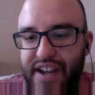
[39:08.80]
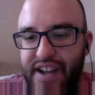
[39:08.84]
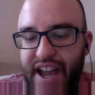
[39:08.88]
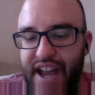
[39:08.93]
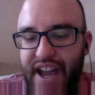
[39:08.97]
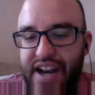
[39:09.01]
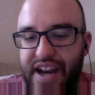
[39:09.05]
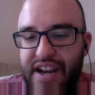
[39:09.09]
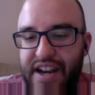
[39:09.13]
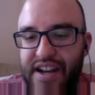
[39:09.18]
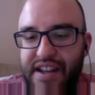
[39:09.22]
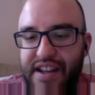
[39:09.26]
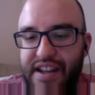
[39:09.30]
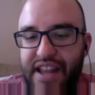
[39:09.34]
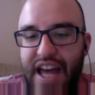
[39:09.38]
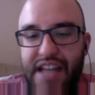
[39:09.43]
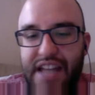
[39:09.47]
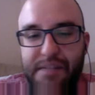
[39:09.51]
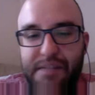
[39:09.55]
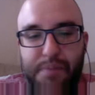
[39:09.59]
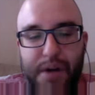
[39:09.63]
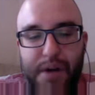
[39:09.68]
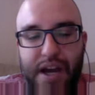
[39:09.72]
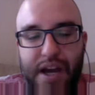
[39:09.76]
And
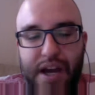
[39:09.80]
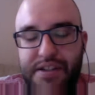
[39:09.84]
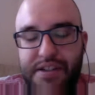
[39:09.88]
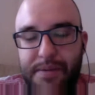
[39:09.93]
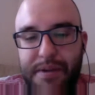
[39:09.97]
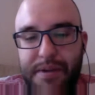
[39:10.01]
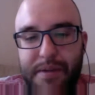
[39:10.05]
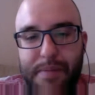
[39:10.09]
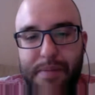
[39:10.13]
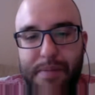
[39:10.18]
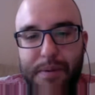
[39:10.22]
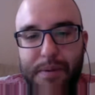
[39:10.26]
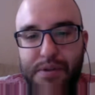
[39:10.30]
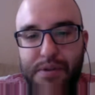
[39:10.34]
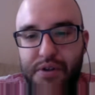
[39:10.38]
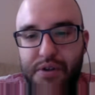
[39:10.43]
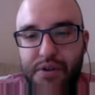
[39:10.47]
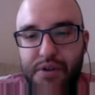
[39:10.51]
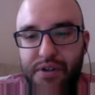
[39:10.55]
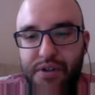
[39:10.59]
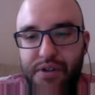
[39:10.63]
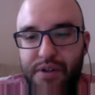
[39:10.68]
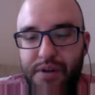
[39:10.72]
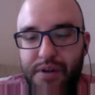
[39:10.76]
that's probably something that people
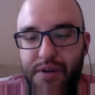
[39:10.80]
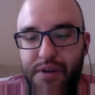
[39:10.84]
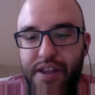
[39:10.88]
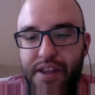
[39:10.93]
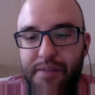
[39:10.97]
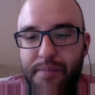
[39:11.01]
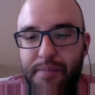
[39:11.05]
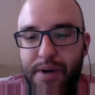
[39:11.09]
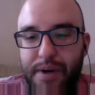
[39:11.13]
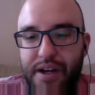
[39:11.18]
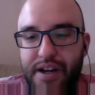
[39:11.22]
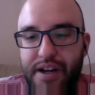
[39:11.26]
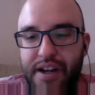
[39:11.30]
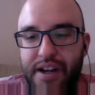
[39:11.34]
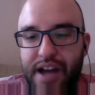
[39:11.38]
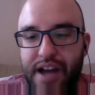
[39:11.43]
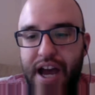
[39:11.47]
don't agree with. But